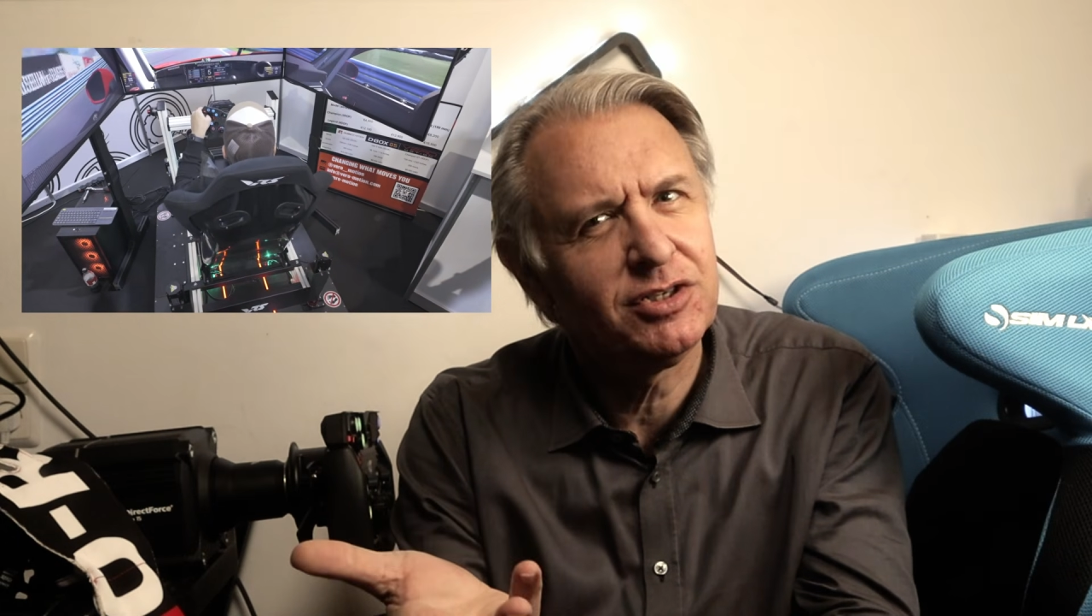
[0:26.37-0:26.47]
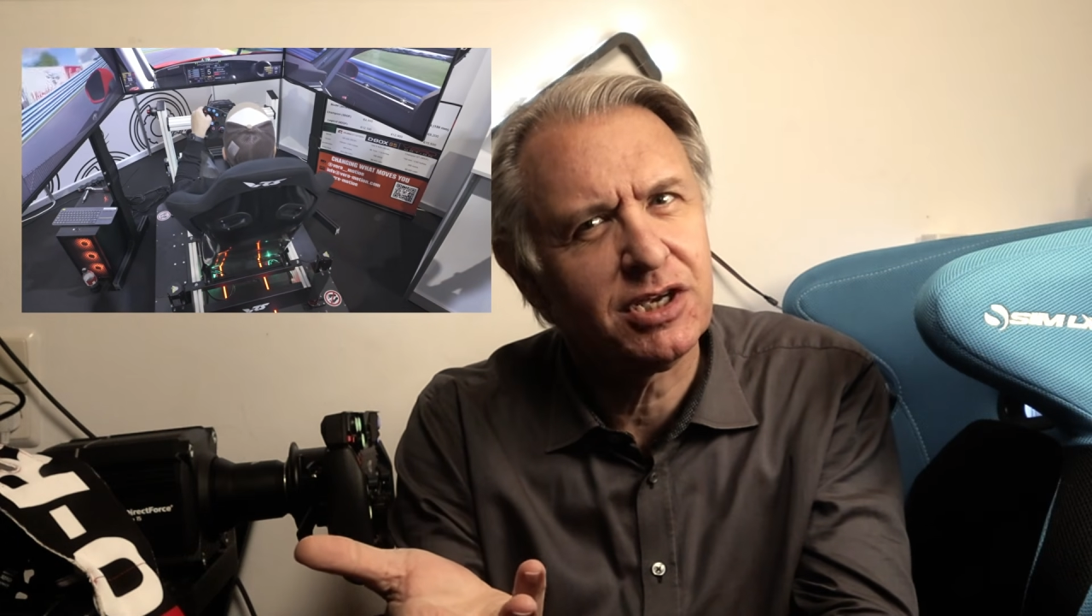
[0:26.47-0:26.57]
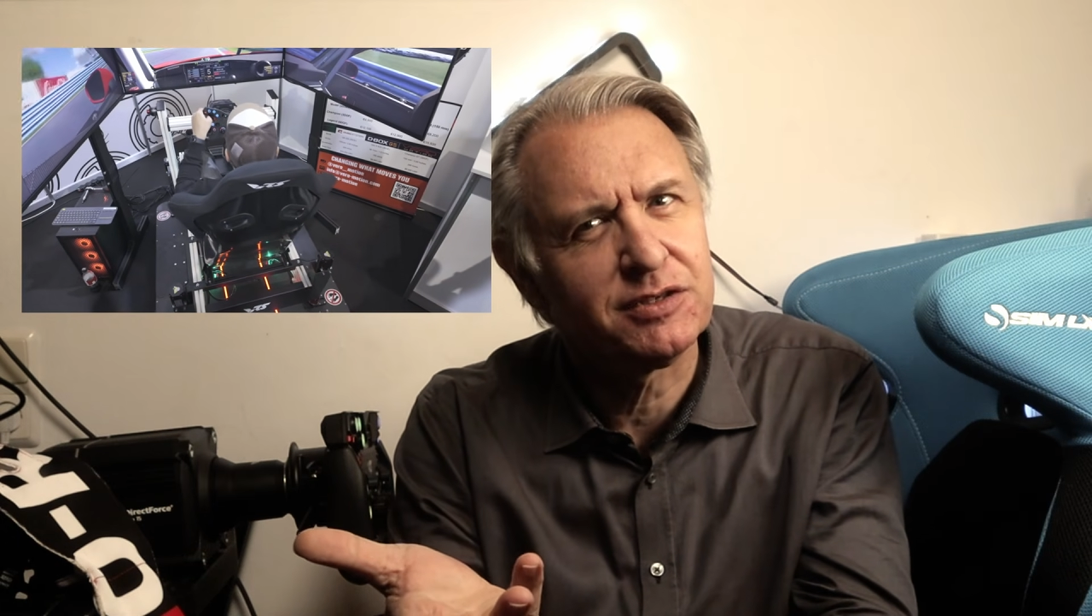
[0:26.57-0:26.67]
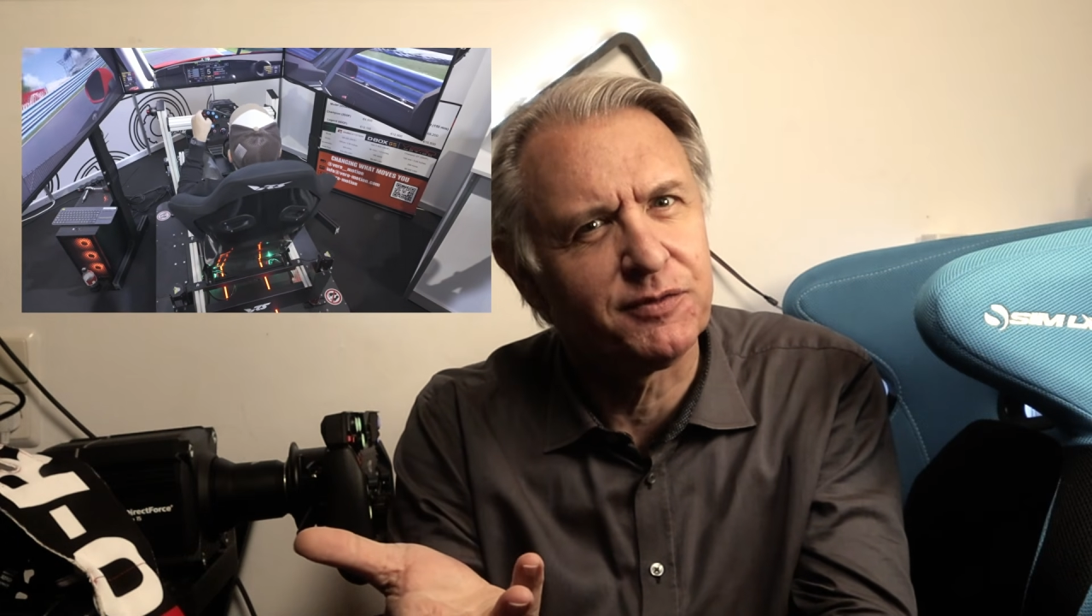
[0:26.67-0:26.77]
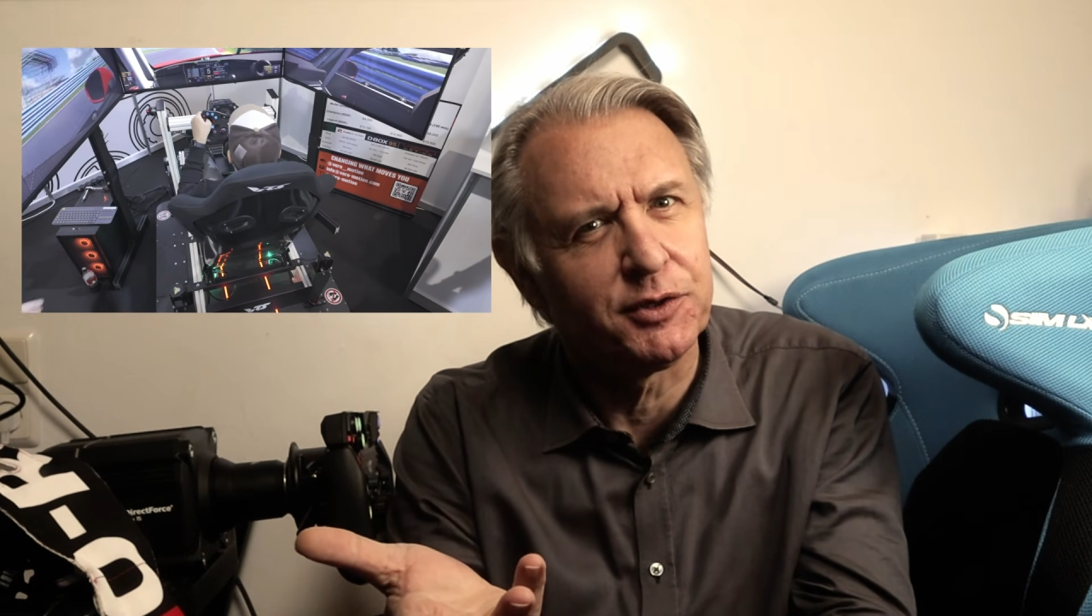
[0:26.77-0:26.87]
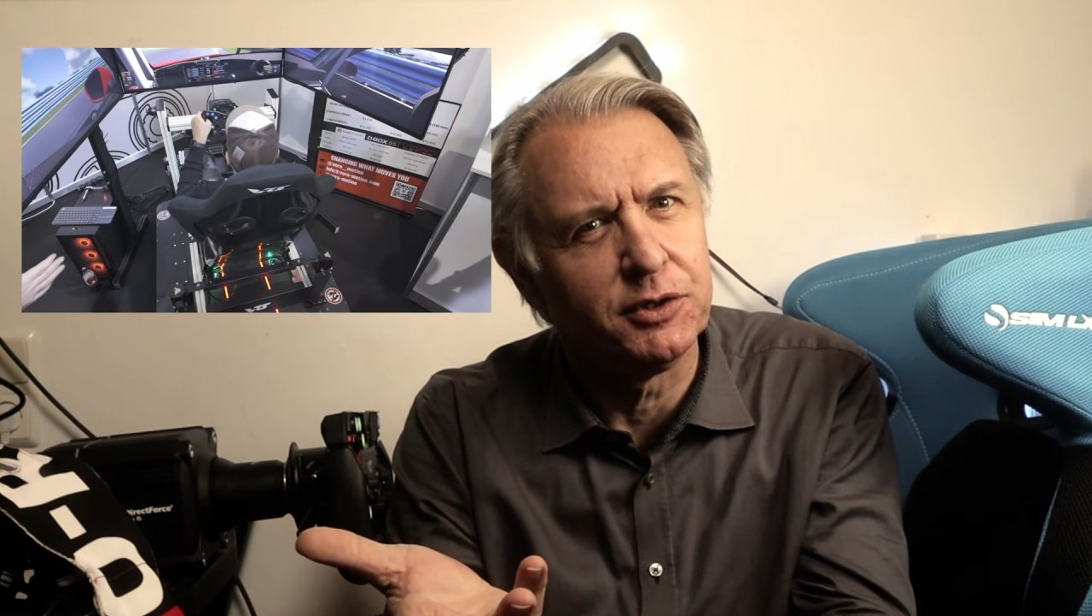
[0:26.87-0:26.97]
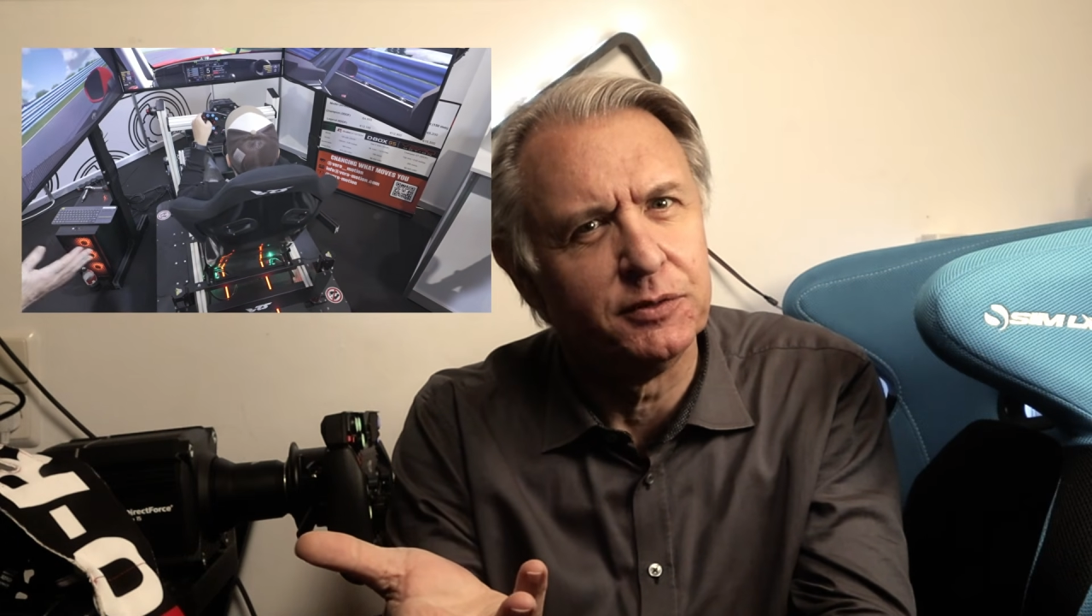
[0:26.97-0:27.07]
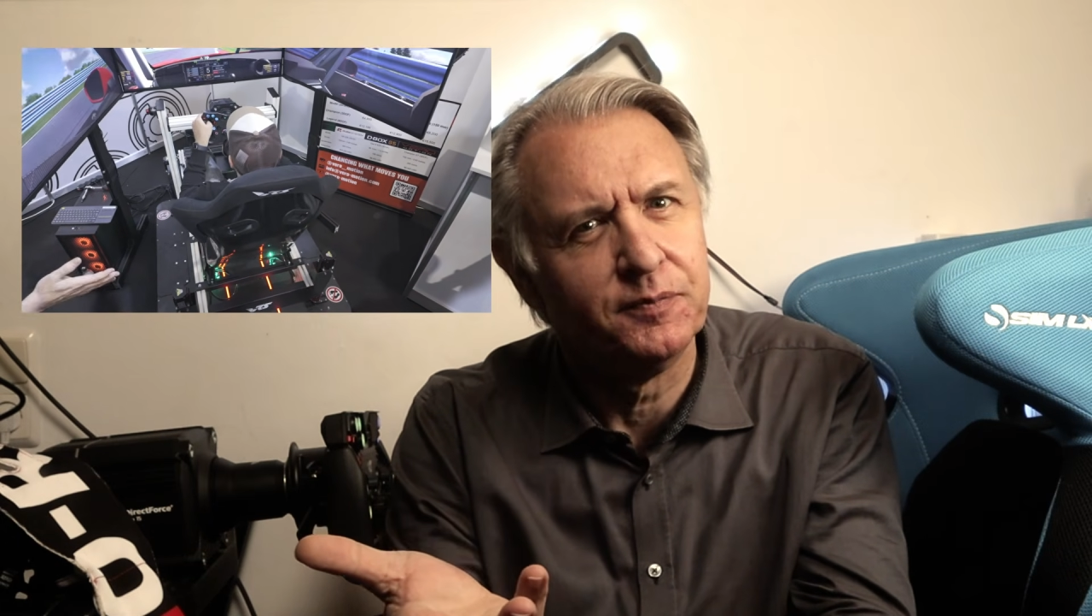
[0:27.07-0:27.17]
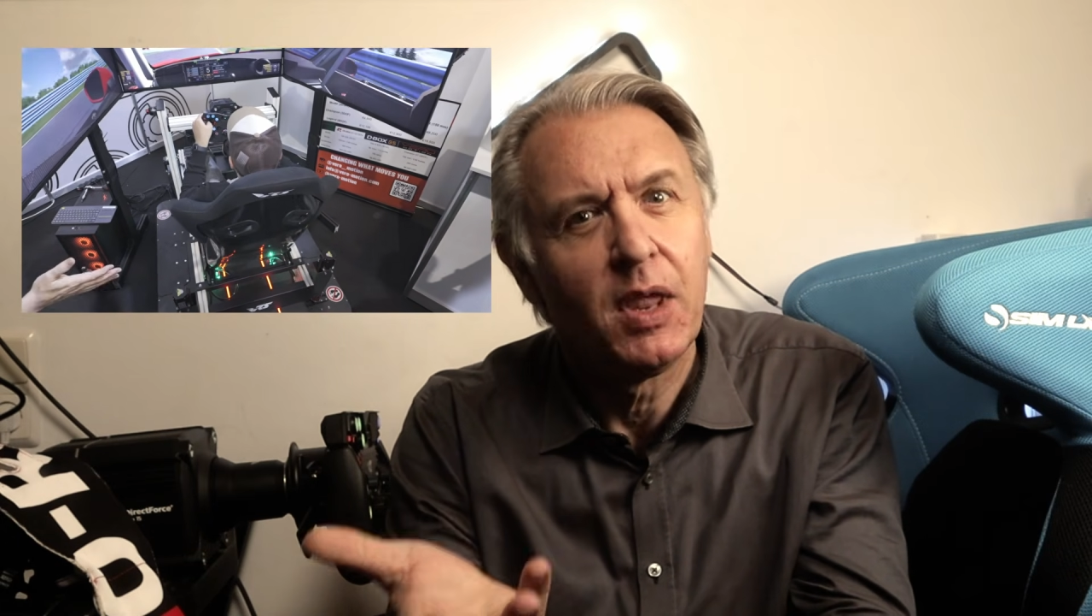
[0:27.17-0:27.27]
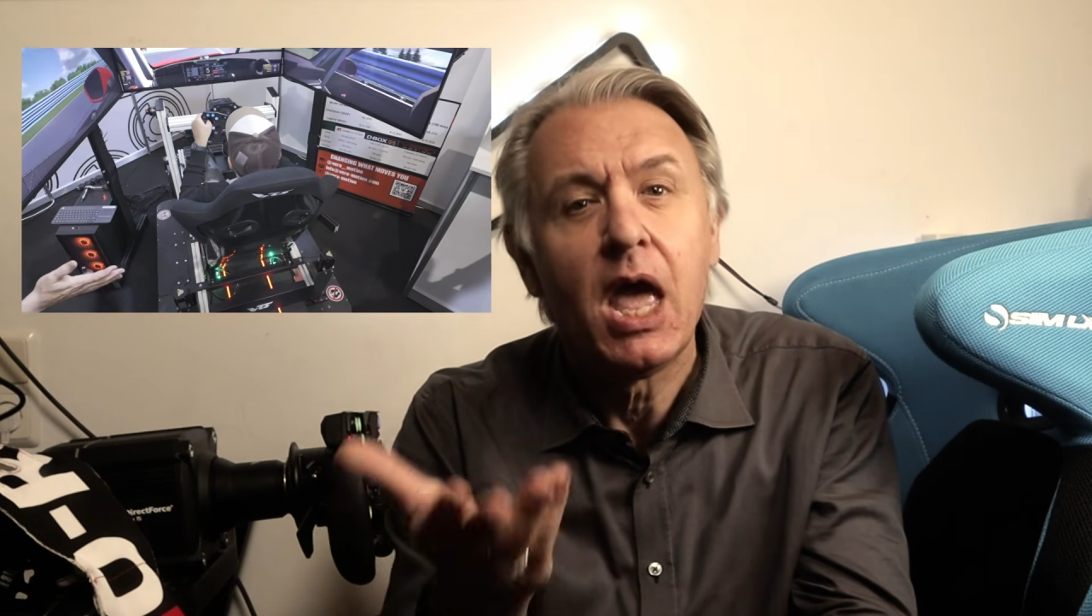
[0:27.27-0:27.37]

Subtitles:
Just for you.